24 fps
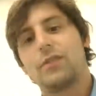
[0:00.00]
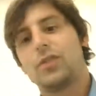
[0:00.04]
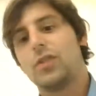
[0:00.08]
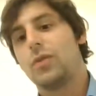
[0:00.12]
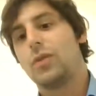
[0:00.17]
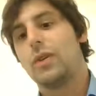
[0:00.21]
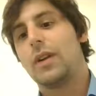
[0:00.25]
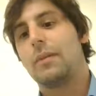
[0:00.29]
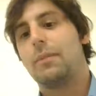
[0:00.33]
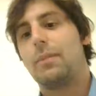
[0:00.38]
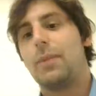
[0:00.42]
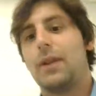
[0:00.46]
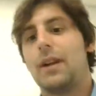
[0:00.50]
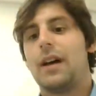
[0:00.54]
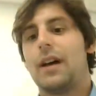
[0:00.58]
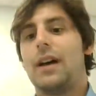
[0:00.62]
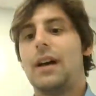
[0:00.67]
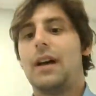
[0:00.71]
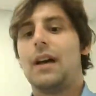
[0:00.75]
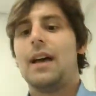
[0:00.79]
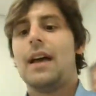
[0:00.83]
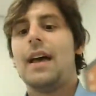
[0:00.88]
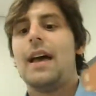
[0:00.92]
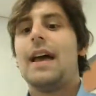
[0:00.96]
doing it,
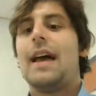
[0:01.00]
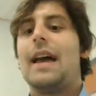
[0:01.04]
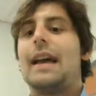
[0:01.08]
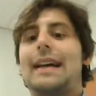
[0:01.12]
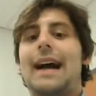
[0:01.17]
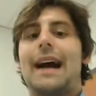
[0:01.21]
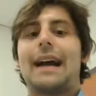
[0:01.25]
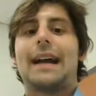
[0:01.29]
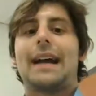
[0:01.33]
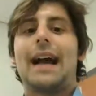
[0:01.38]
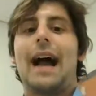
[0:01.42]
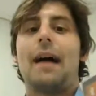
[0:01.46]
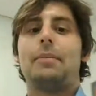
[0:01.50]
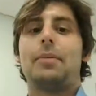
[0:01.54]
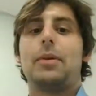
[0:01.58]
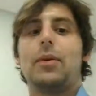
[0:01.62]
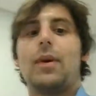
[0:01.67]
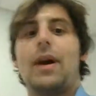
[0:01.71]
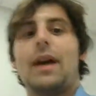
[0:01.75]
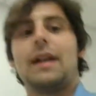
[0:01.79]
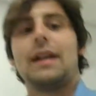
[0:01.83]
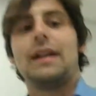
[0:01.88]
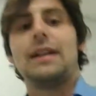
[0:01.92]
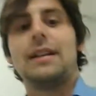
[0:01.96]
but it got
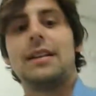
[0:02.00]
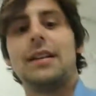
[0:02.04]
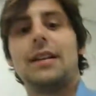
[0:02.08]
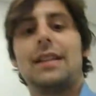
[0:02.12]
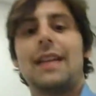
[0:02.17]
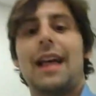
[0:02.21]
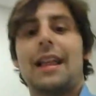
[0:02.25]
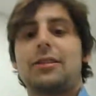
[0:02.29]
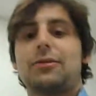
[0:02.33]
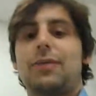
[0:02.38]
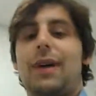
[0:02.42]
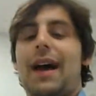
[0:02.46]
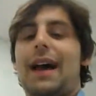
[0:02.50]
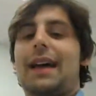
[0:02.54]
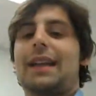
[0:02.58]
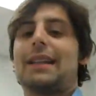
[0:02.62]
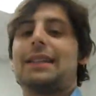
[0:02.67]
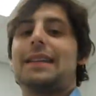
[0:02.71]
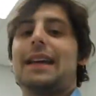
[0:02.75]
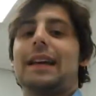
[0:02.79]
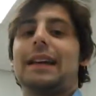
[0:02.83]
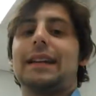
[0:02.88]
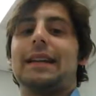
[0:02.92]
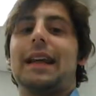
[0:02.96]
copyrighted. That's why I had to
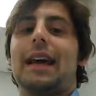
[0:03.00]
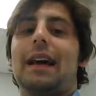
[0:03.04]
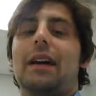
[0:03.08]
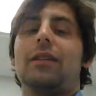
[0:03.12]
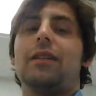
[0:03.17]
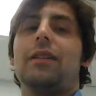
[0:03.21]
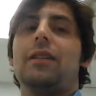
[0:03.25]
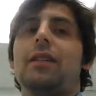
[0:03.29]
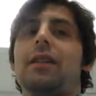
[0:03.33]
take it down.